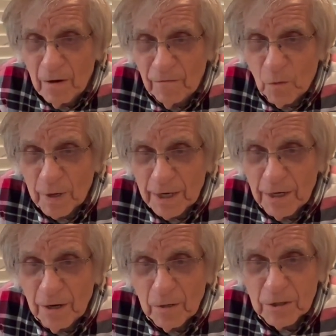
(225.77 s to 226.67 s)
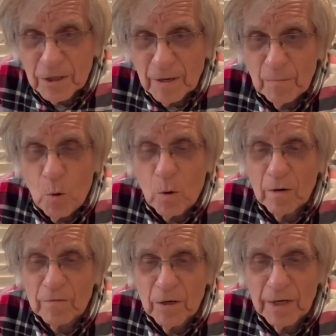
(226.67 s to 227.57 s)
40 years and more
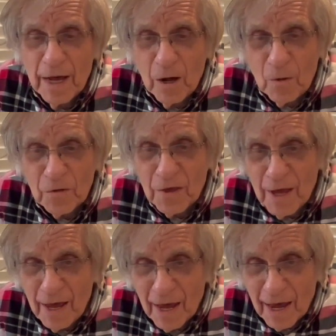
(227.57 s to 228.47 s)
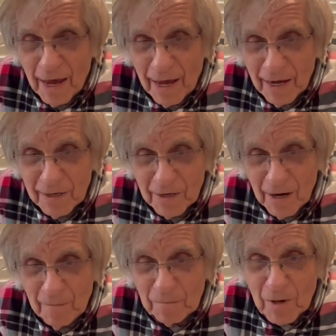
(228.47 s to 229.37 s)
of good health
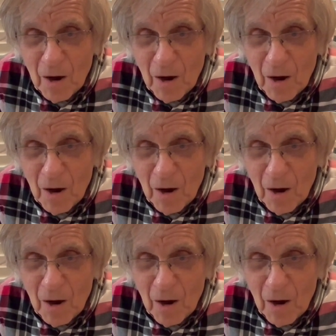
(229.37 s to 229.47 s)
and